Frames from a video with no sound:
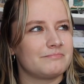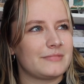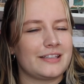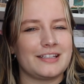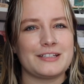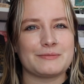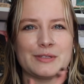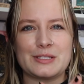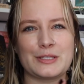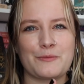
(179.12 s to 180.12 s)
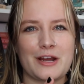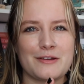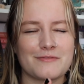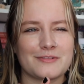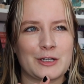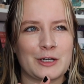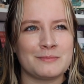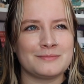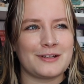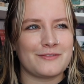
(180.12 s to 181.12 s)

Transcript: I think is the right term